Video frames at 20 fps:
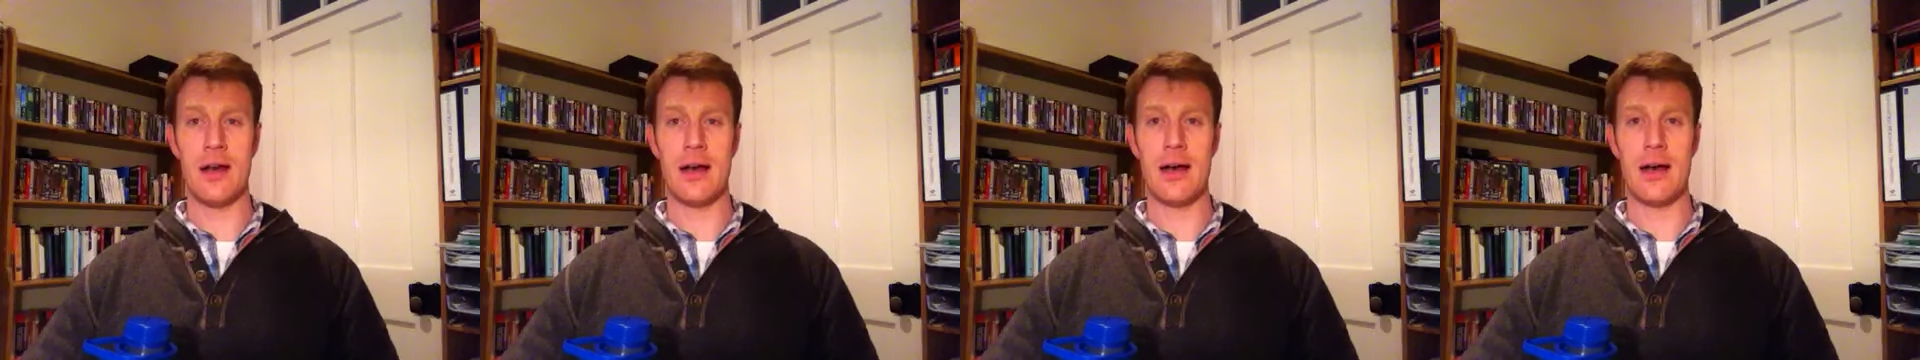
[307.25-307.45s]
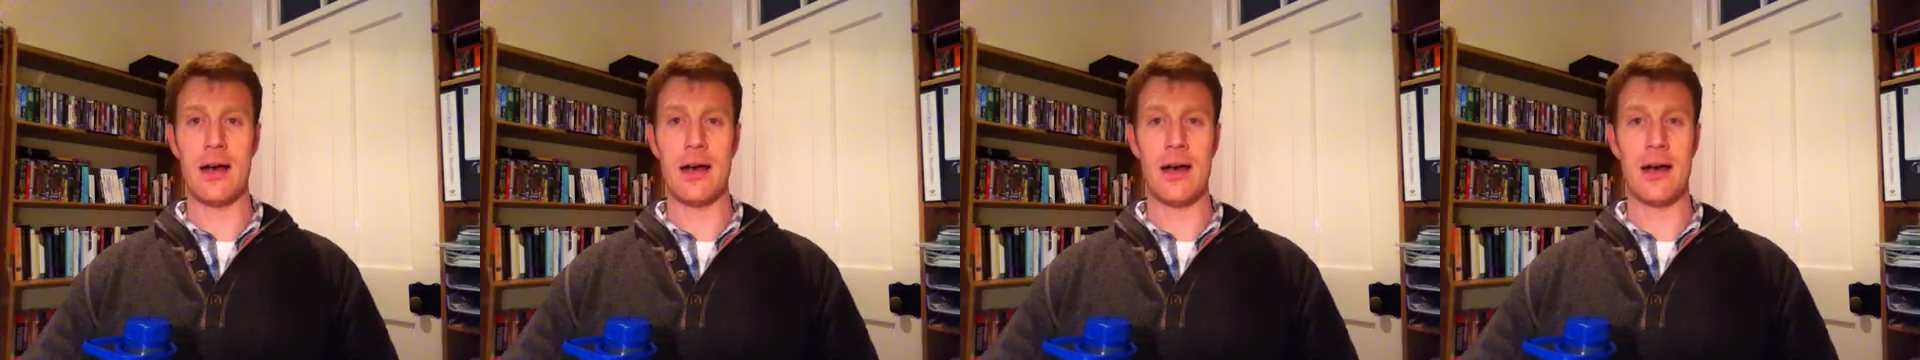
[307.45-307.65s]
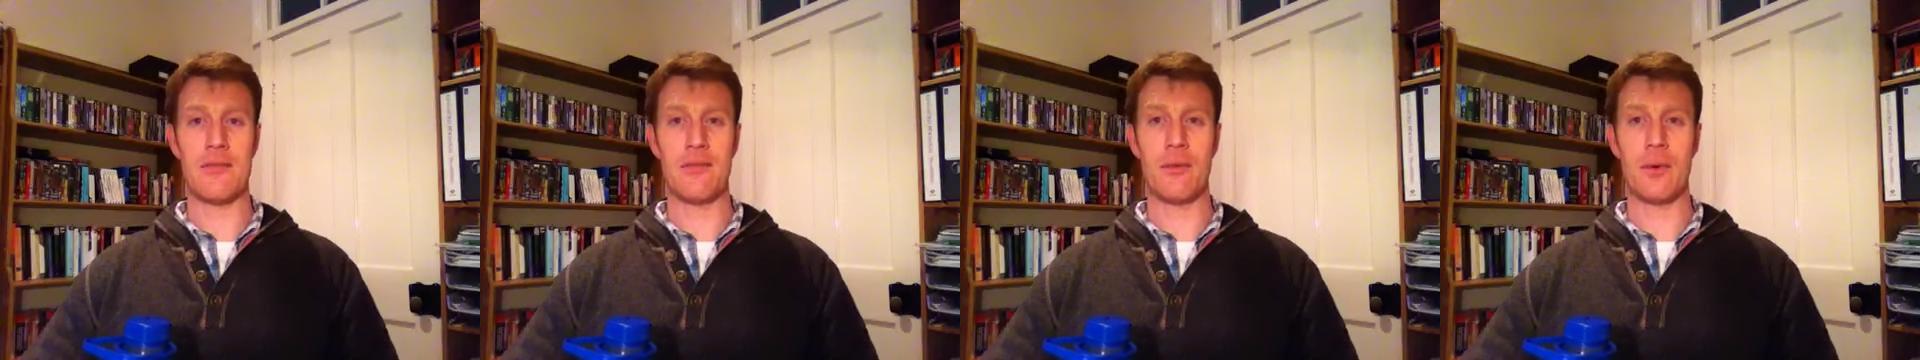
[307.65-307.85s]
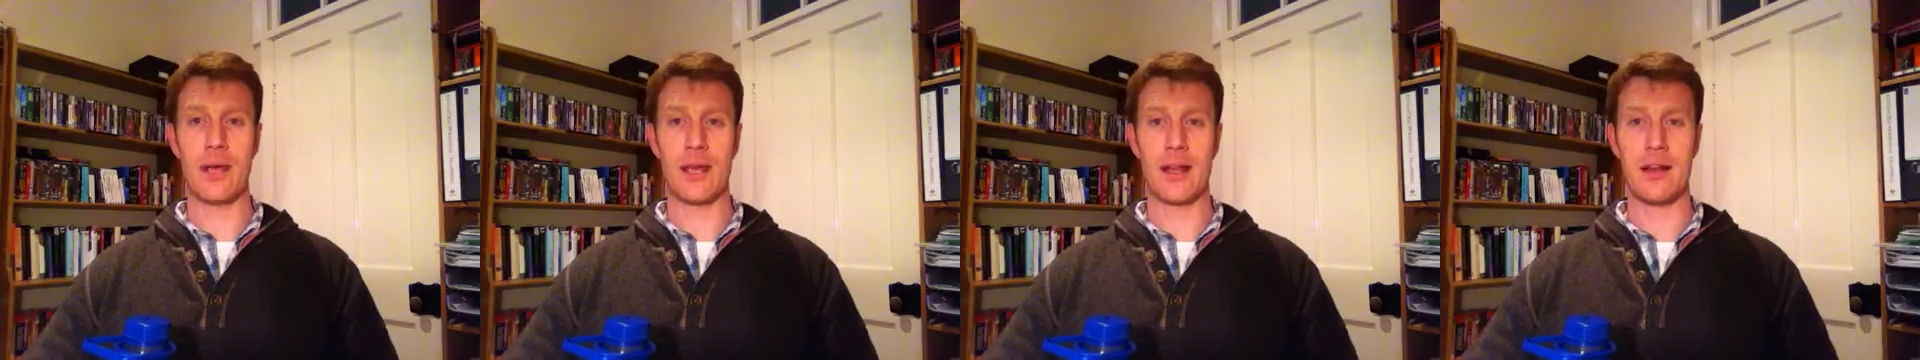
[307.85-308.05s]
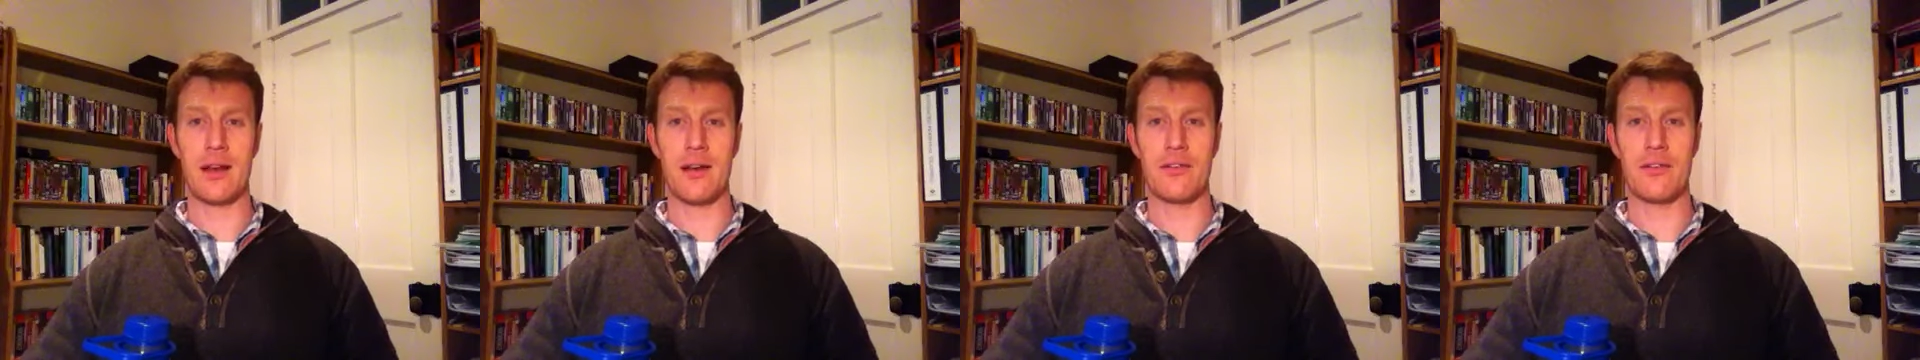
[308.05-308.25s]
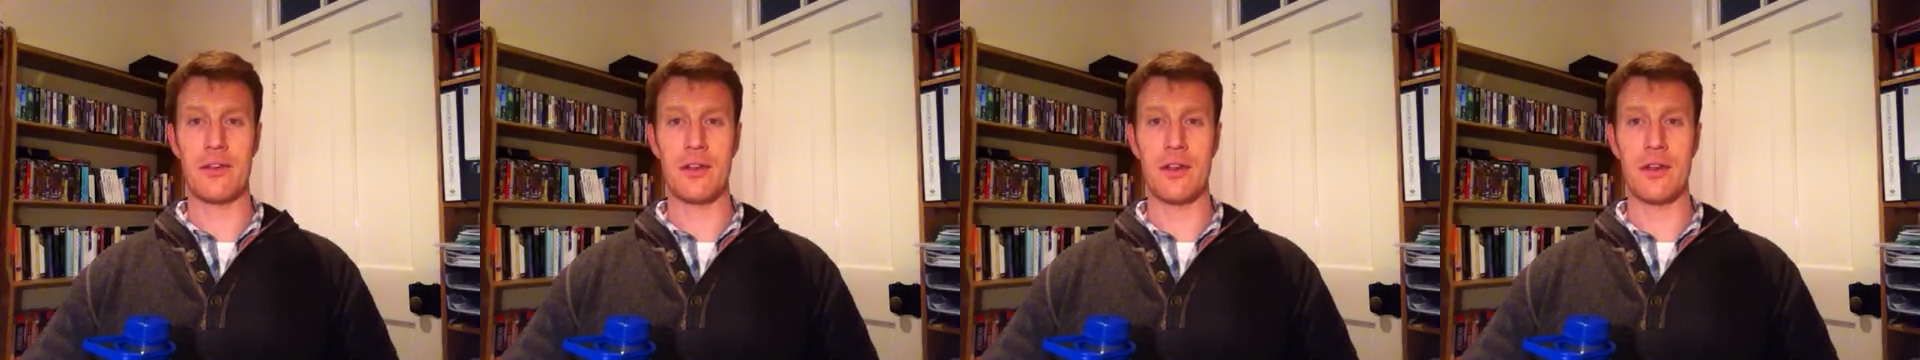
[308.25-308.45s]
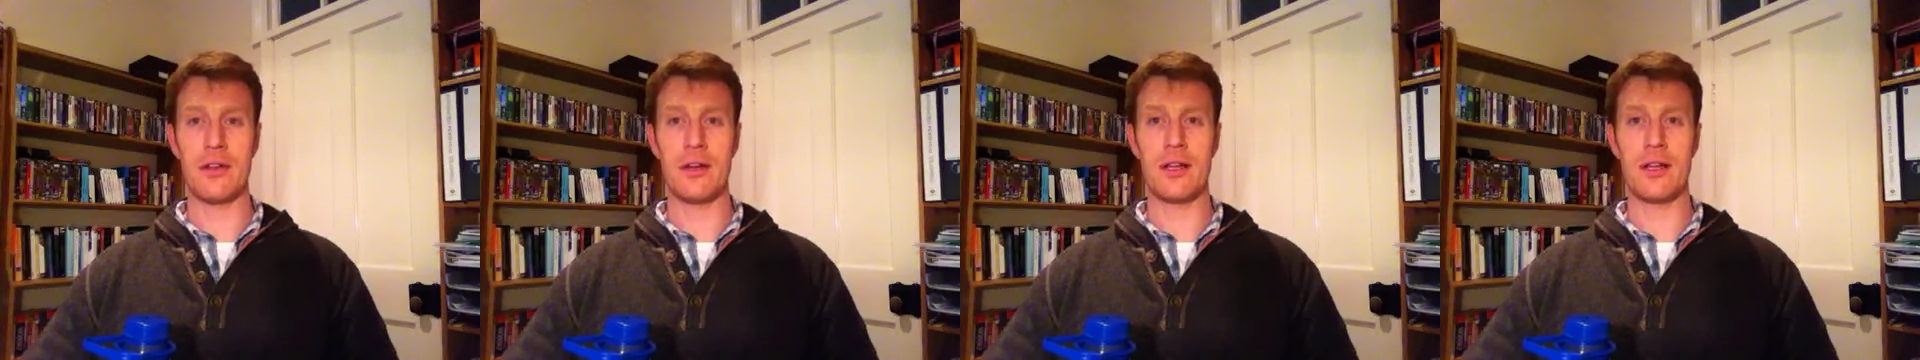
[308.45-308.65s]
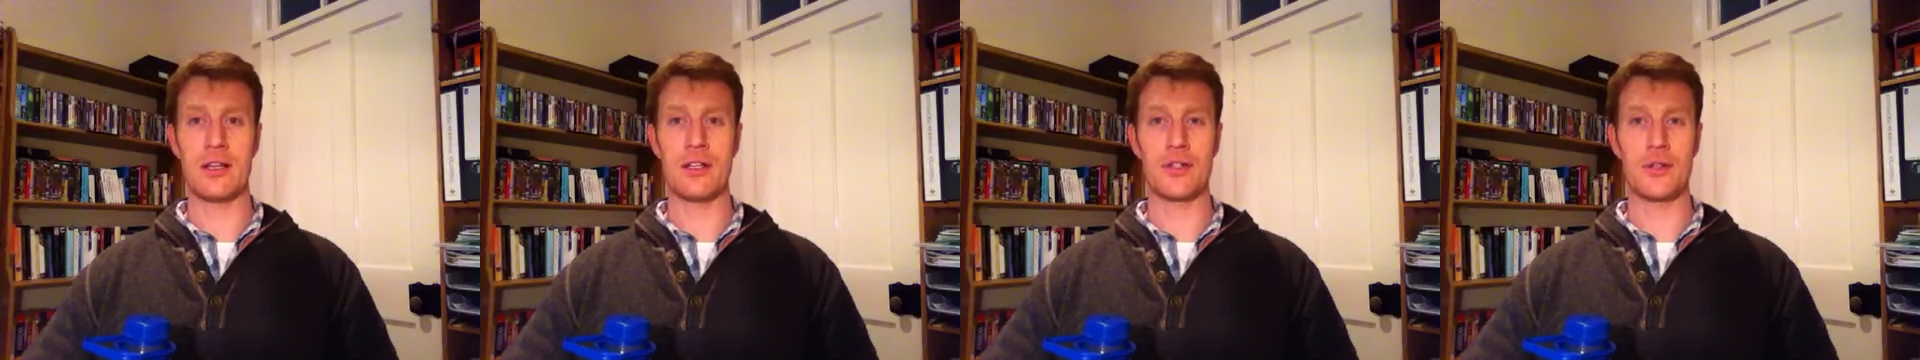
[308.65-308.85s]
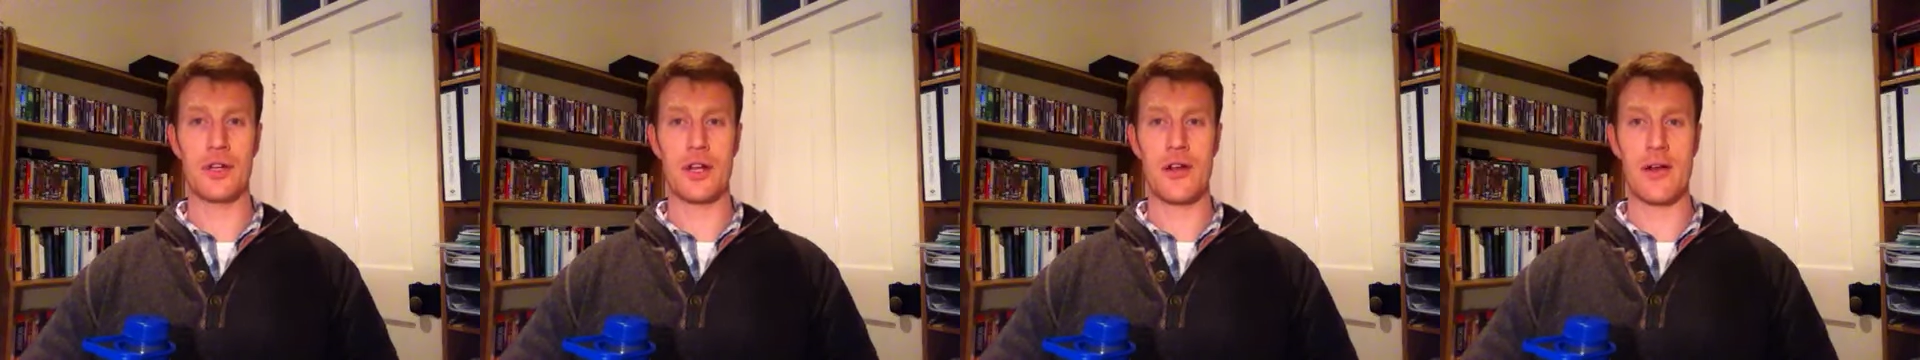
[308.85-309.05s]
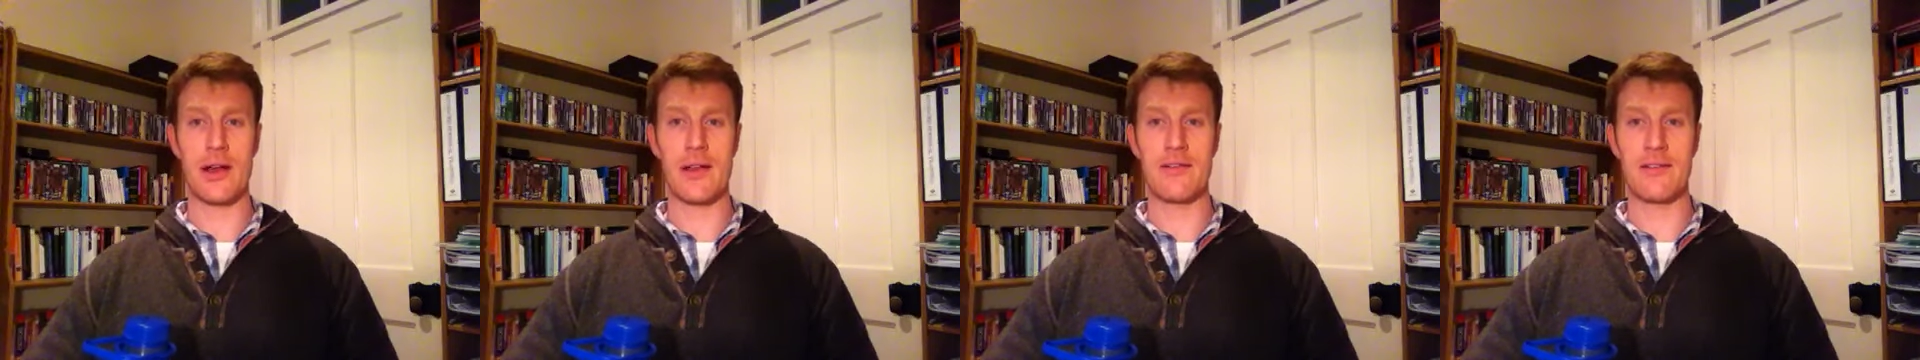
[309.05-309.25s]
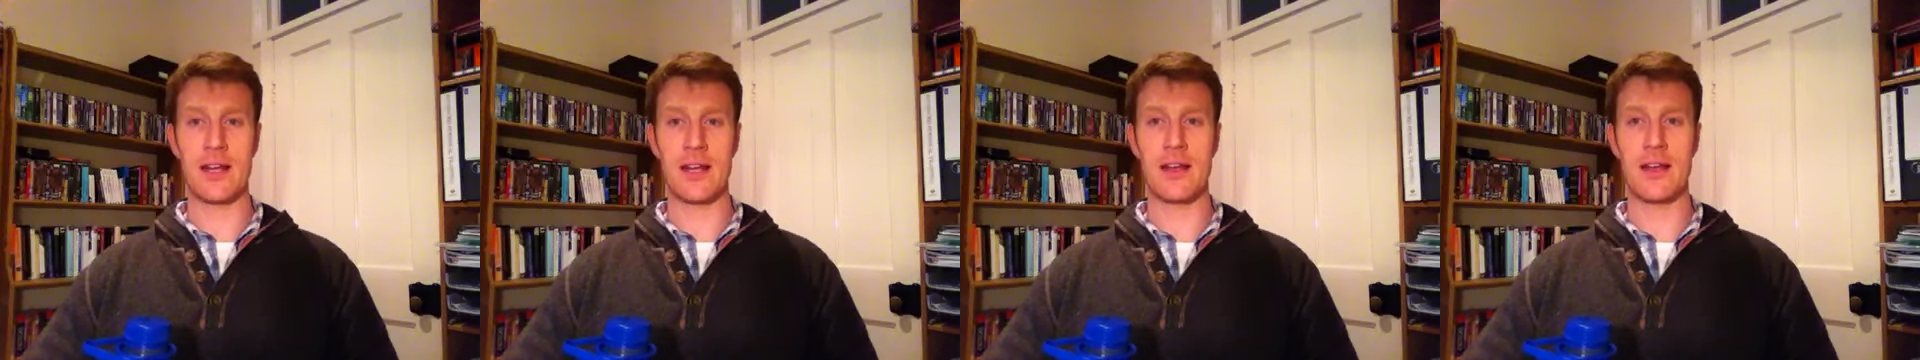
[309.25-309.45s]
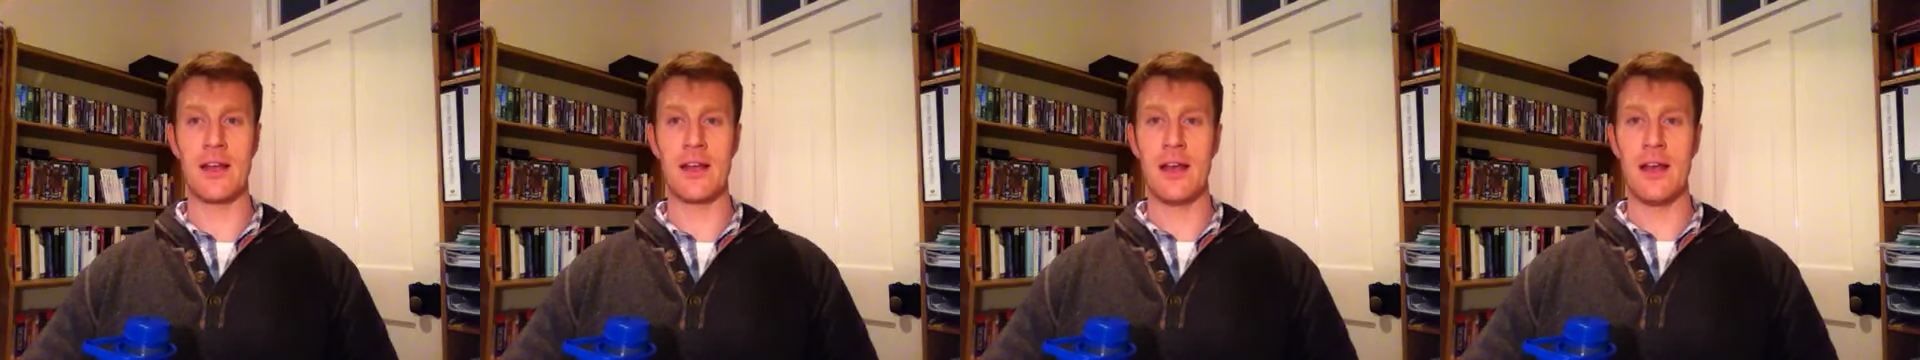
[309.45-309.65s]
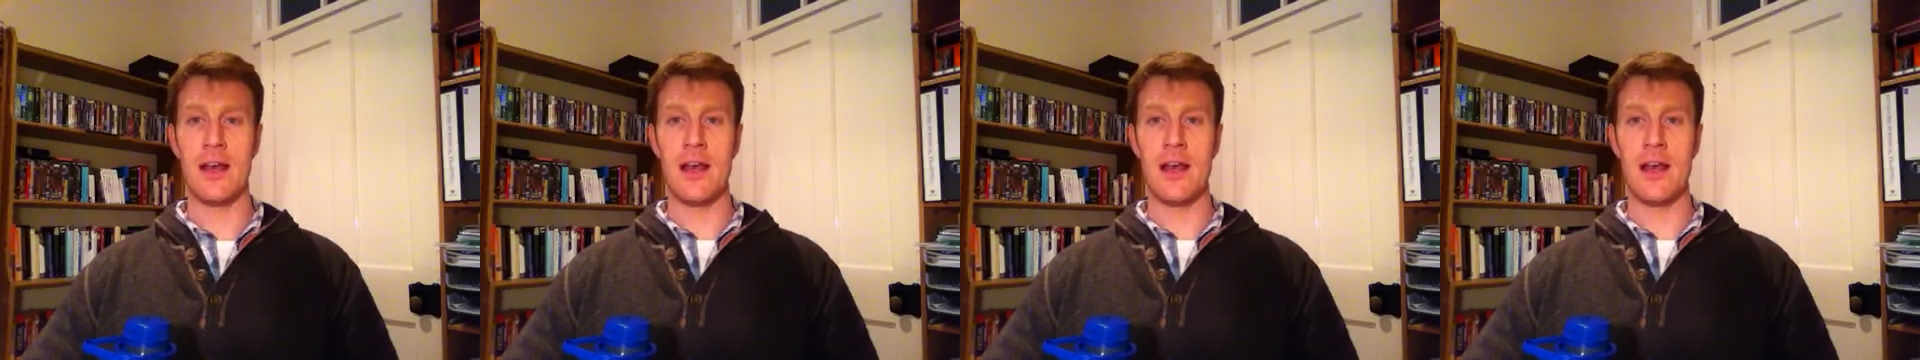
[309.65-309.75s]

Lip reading: Have a wicked afternoon, enjoy your evening,